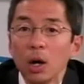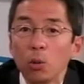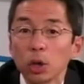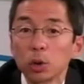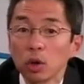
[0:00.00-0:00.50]

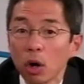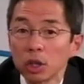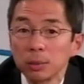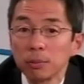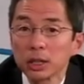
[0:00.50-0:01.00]
With
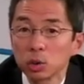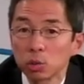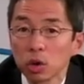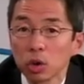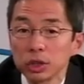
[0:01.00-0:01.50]
regard to mitral
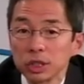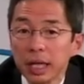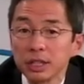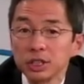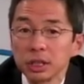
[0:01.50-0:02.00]

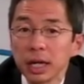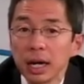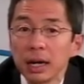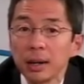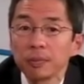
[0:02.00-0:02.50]

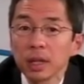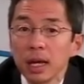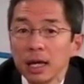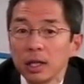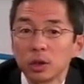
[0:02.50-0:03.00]
regurgitation,
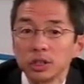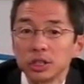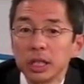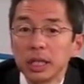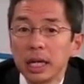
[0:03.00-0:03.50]
you can
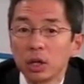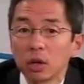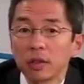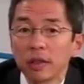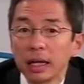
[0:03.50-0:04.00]
see
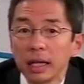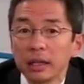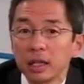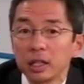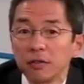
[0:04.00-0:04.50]
here that
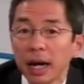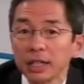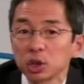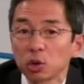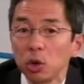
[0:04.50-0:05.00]
in the
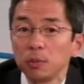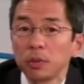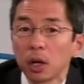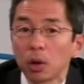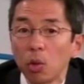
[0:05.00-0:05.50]
device group
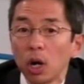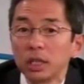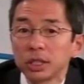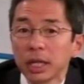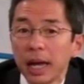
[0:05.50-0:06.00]
there
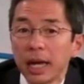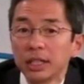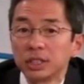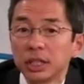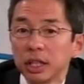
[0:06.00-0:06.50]
was a
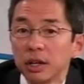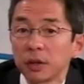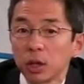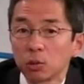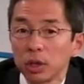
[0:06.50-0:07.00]

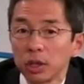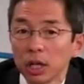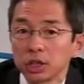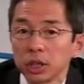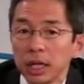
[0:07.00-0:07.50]
significant
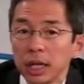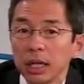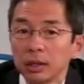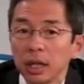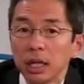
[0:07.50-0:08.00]
reduction
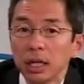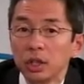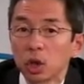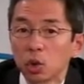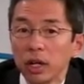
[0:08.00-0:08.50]
in
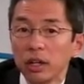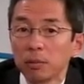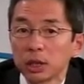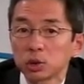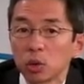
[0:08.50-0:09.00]
the degree of
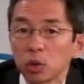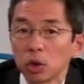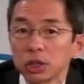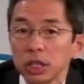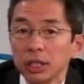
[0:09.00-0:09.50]
mitral
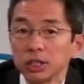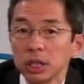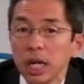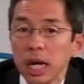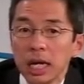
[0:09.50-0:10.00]

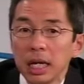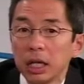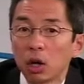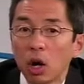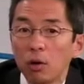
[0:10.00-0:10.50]
regurgitation.
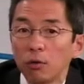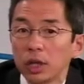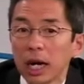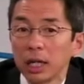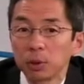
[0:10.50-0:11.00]
Here, over
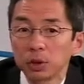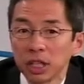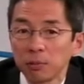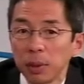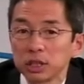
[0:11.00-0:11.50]

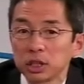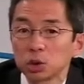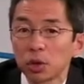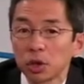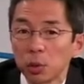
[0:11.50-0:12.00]
90% of
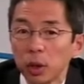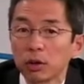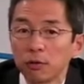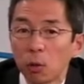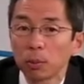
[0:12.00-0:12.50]
patients with 3
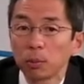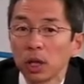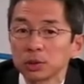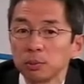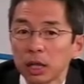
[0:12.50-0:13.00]
or 4
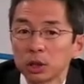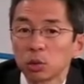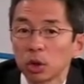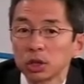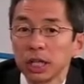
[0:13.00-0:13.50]
plus
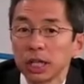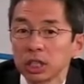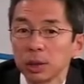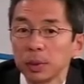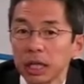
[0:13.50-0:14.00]
mitral
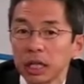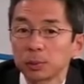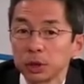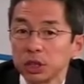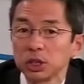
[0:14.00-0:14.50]
regurgitation at the beginning
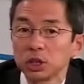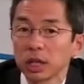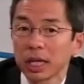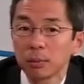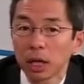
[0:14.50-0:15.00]
of the procedure,
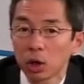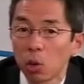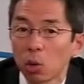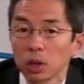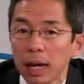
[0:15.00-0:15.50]
again by
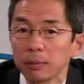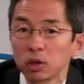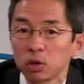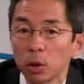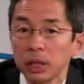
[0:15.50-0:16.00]
core lab
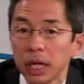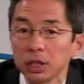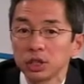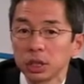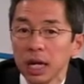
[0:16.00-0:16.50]

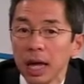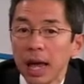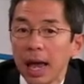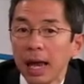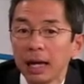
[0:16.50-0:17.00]
determination,
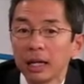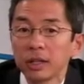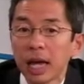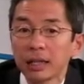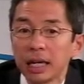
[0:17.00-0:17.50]

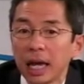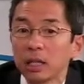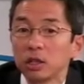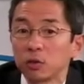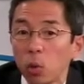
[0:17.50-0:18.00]
and at the
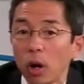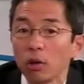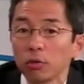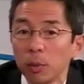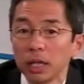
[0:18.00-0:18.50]
end of
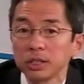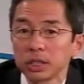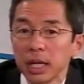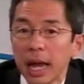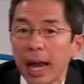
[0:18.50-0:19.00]
12 months,
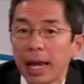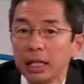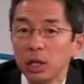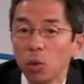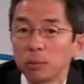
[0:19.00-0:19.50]

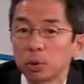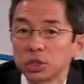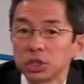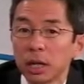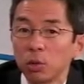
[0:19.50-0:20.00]

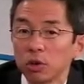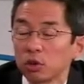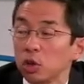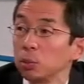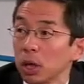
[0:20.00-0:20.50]
81% with
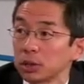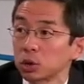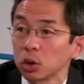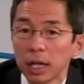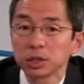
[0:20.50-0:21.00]
2 plus
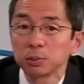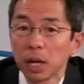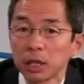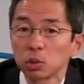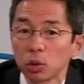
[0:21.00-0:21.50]
or less
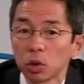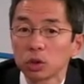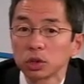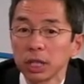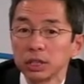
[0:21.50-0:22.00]
mitral
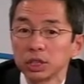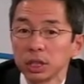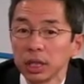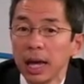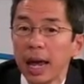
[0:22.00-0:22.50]

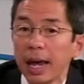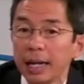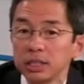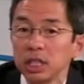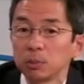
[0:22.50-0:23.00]
regurgitation,
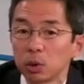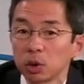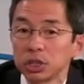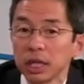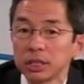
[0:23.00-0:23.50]

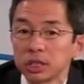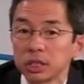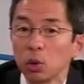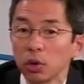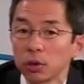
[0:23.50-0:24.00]
18%
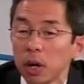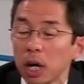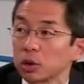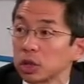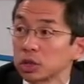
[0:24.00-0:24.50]
still with
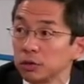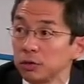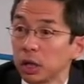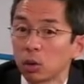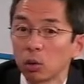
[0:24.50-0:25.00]
moderate to
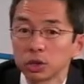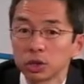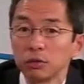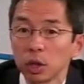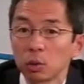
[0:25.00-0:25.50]
severe or
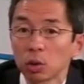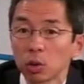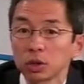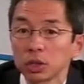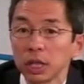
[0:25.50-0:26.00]
severe
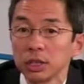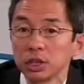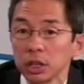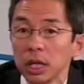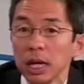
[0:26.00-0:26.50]

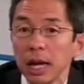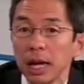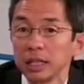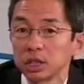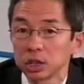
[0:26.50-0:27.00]
regurgitation.
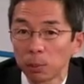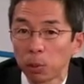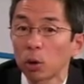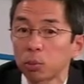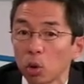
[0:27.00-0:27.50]
And this is a
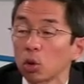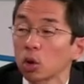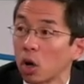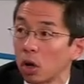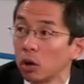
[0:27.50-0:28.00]
per
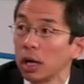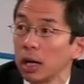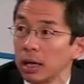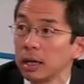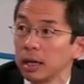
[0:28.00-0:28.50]
protocol
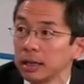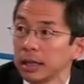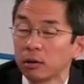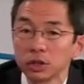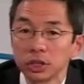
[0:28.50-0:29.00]

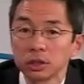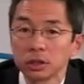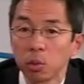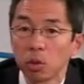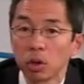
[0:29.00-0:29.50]
analysis,
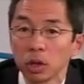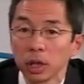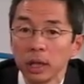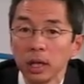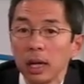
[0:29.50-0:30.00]
importantly.